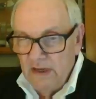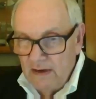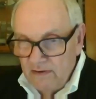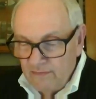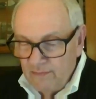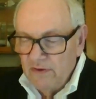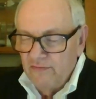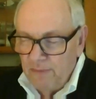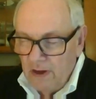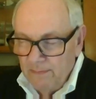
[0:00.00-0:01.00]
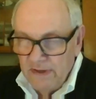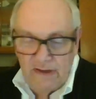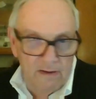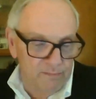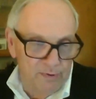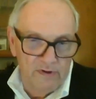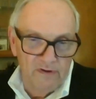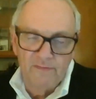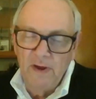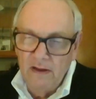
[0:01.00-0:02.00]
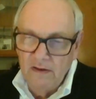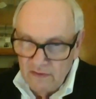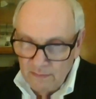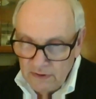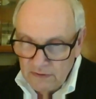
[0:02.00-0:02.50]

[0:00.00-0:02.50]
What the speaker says: get as much public input as possible.